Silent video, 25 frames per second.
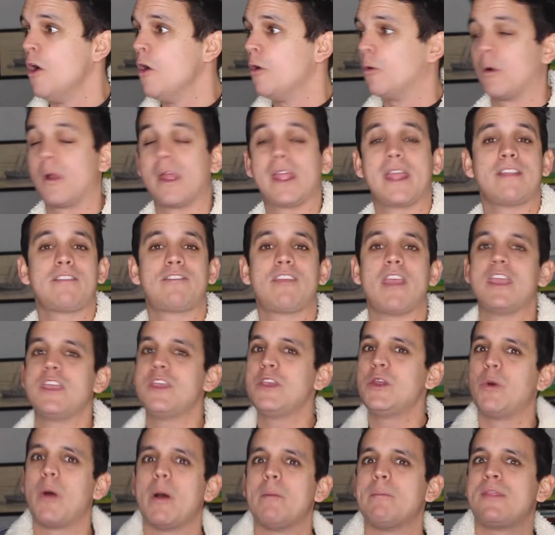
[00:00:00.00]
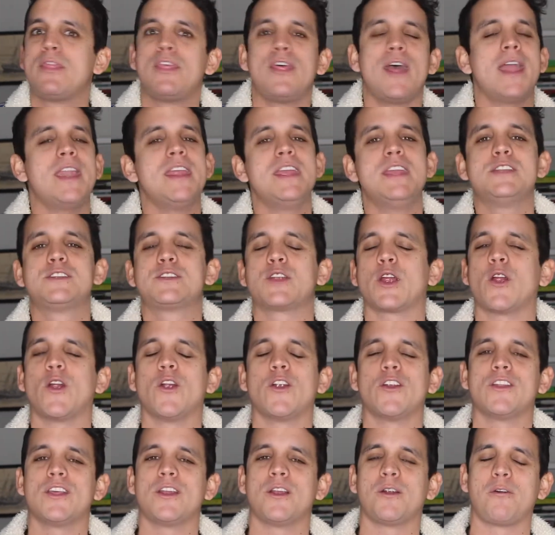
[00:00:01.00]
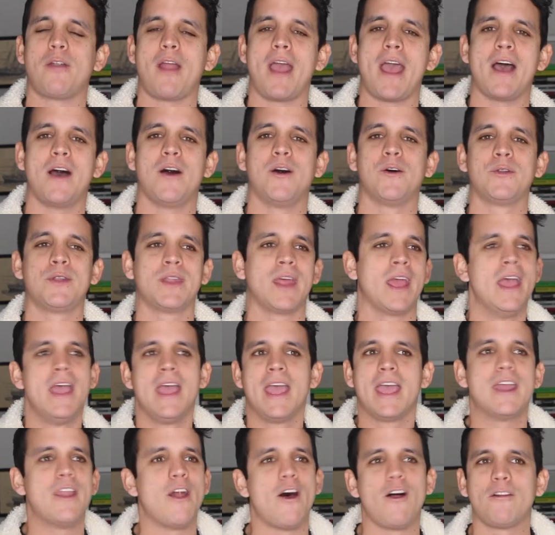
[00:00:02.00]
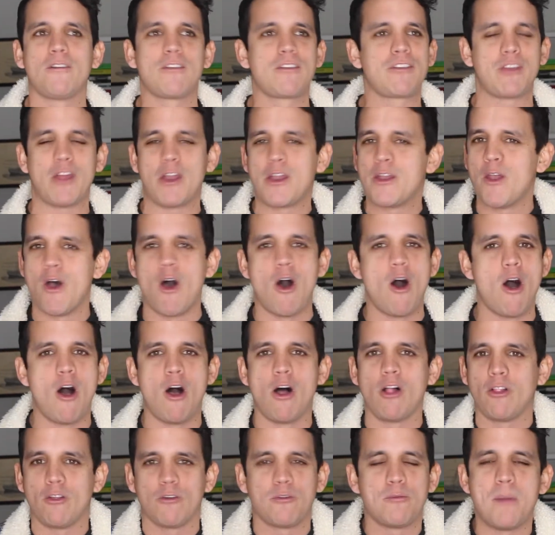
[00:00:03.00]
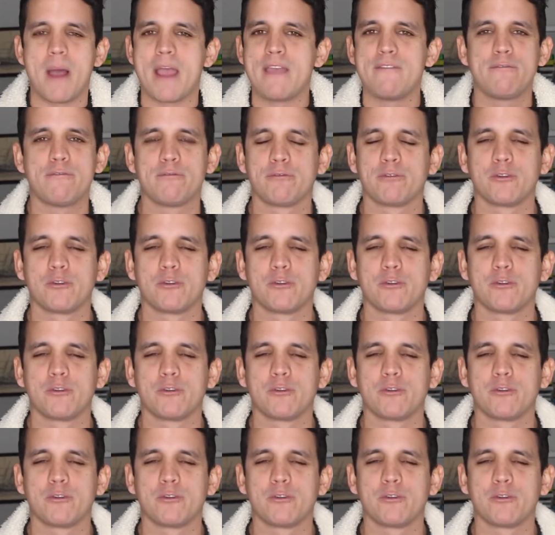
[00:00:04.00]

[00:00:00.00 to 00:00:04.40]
where I could say, you know what, but then he turned it around, and all of a sudden all of my